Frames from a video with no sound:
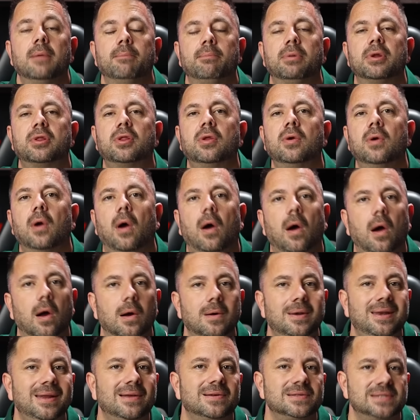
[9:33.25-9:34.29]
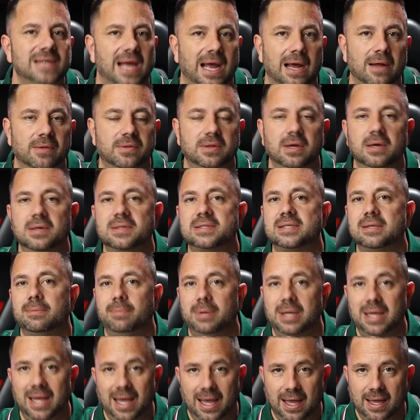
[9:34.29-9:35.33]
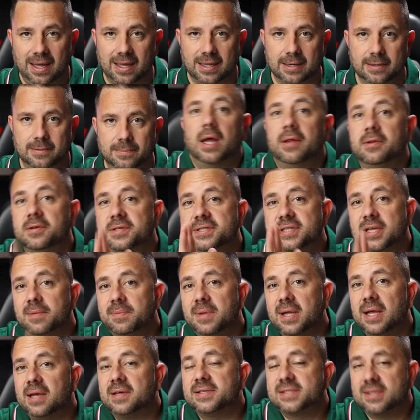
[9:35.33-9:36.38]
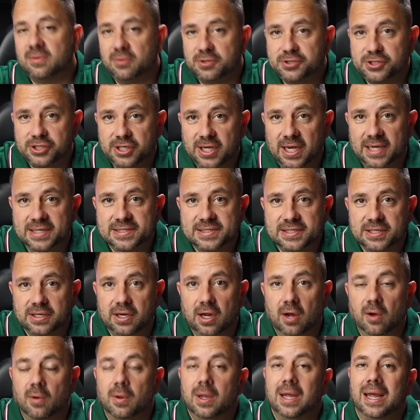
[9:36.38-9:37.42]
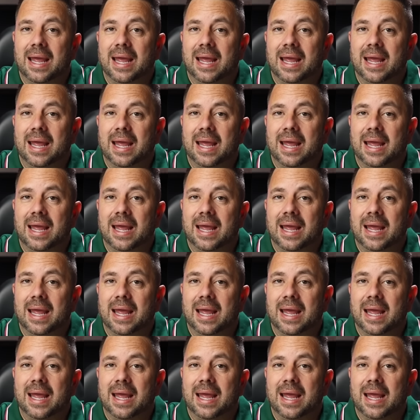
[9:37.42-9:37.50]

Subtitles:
But there are deals out there to be had. And there's something else I want you guys to know.